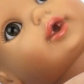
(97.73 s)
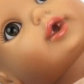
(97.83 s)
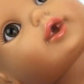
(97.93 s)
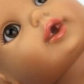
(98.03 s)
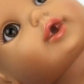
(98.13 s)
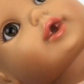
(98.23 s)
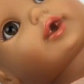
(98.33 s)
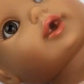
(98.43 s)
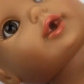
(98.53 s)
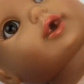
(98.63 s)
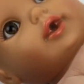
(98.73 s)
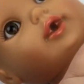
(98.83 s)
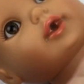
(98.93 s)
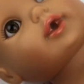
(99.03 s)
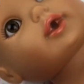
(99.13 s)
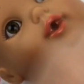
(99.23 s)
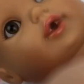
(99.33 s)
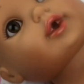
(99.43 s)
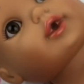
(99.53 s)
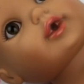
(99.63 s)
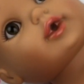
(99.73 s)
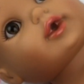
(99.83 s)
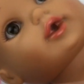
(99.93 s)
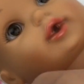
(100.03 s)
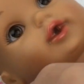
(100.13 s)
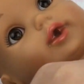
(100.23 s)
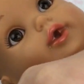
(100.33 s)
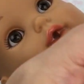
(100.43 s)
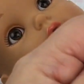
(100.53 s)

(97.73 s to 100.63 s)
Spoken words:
[no speech]